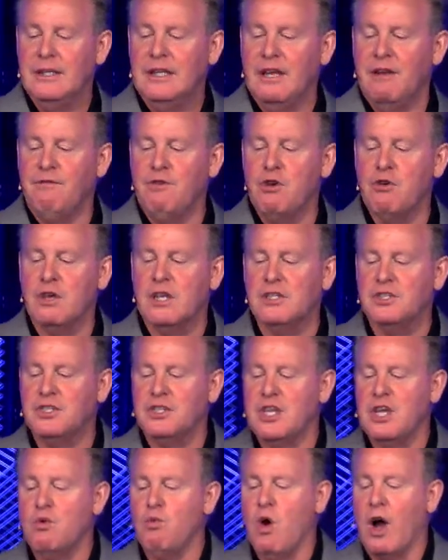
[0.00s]
If you can
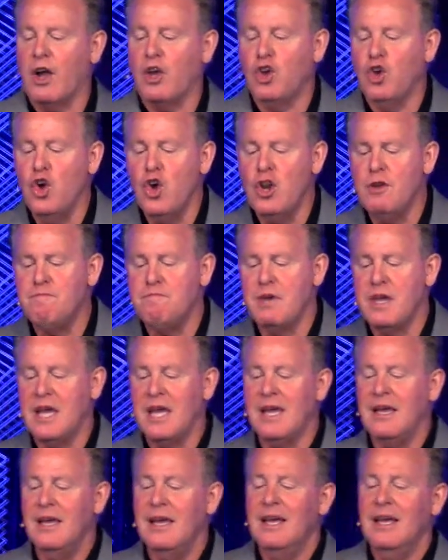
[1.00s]
see what could
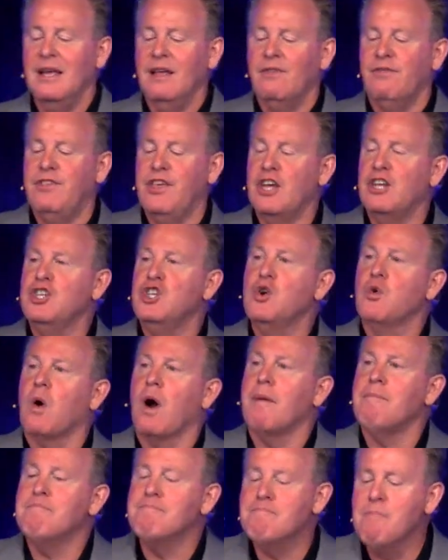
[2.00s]
be, then you
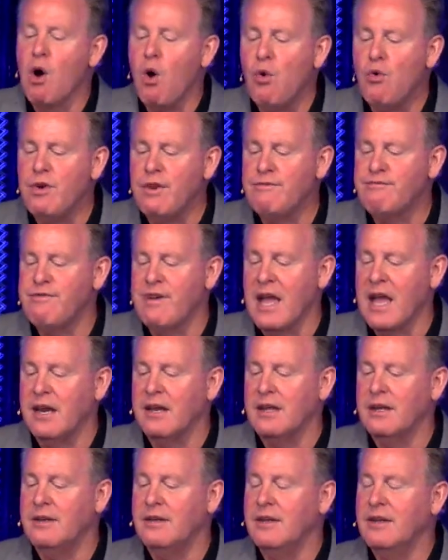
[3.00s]
are
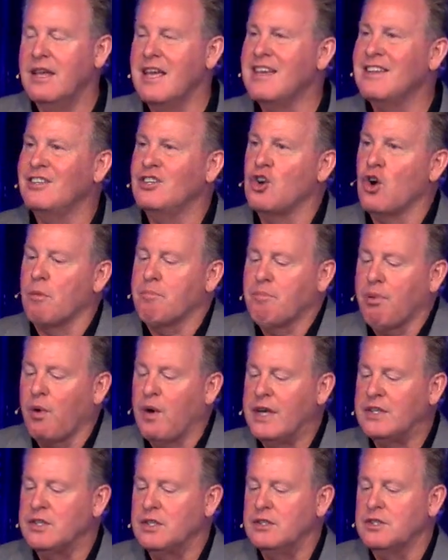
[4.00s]
motivated in your
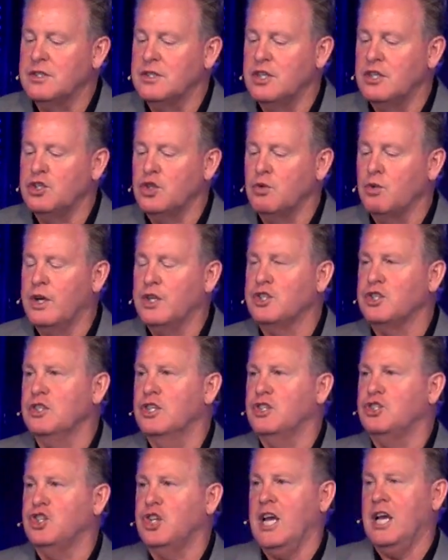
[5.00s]
present situation
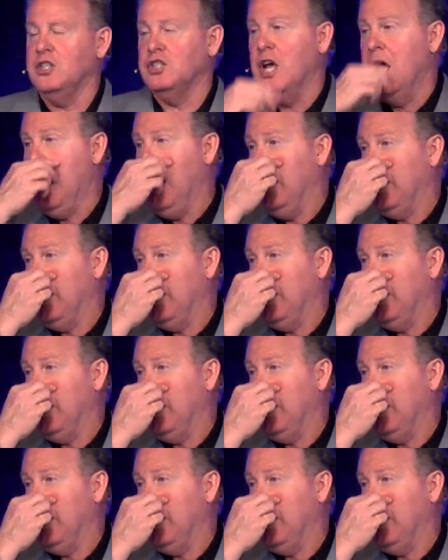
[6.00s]
to change.